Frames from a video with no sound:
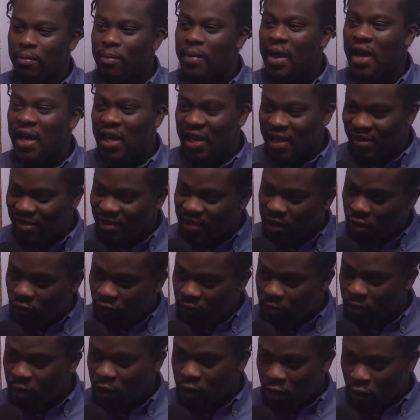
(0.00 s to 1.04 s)
may
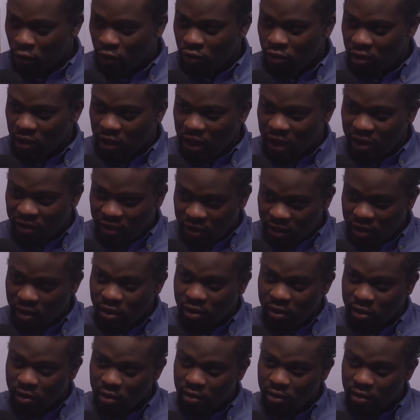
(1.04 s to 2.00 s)
itself be a colonial idea.